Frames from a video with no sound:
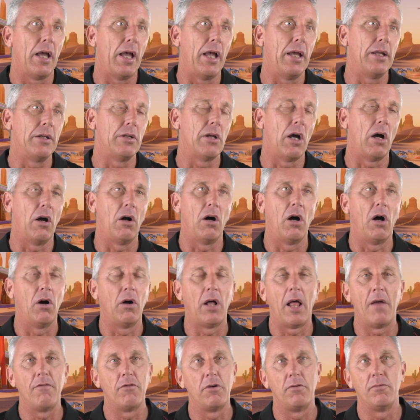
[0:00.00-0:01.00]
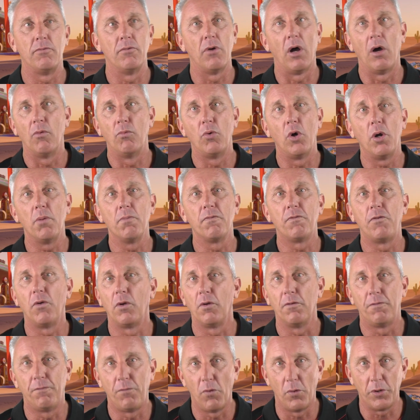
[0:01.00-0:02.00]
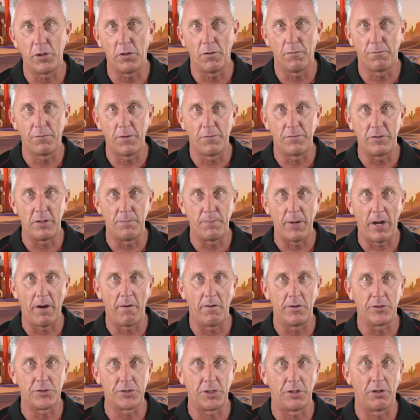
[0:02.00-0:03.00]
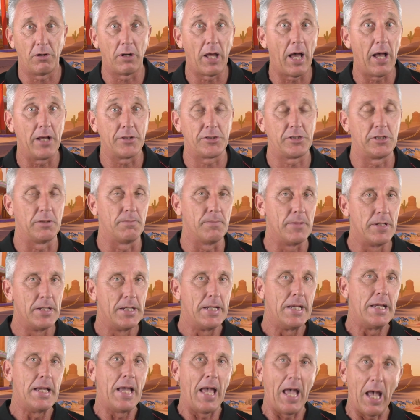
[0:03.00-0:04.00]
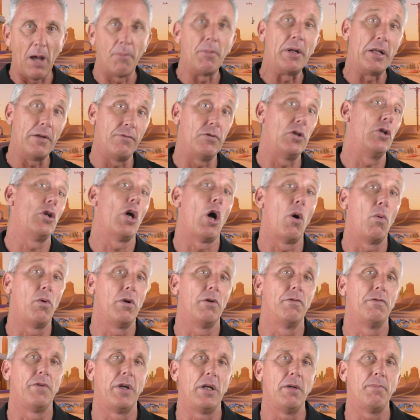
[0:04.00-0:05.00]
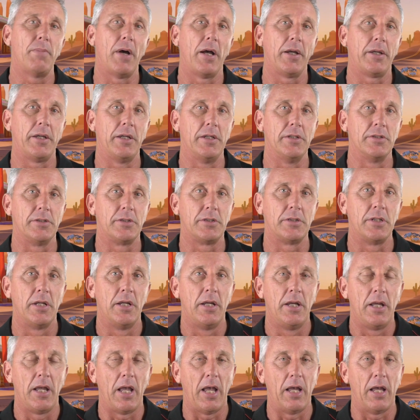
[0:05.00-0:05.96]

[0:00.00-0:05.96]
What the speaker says: and I'll have a room full of 40 or 50 parents, and I'll ask them, how many of you know what a V-Buck is?